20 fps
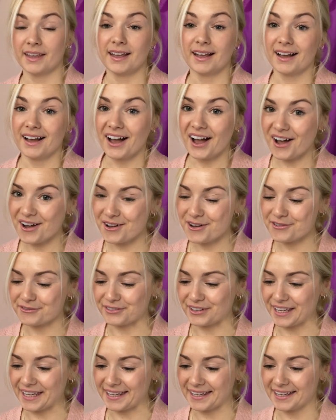
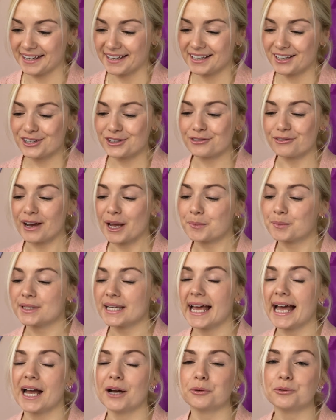Harvey crept
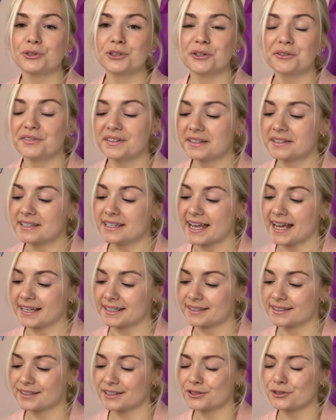out of his
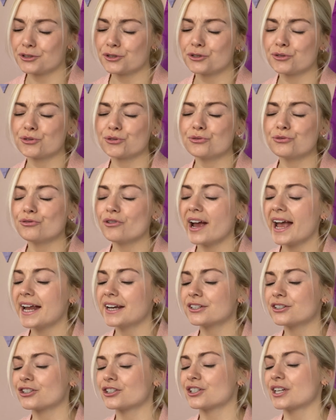nest,
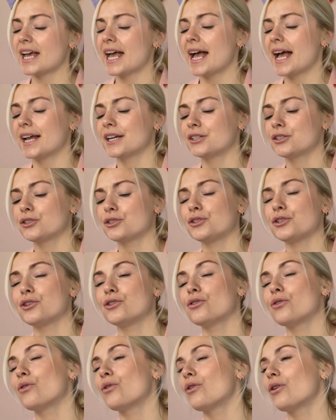stretched and
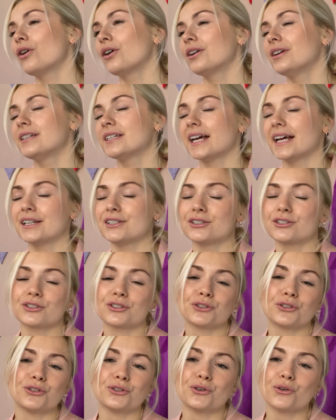yawned and
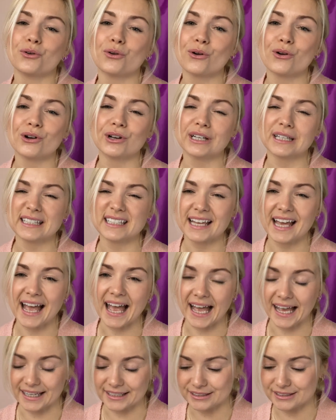yawned
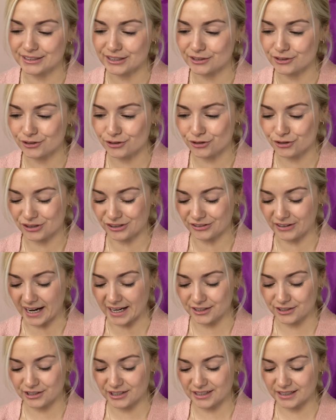and
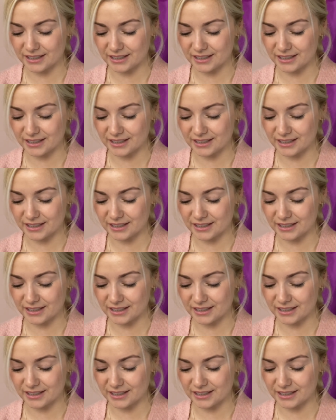stretched.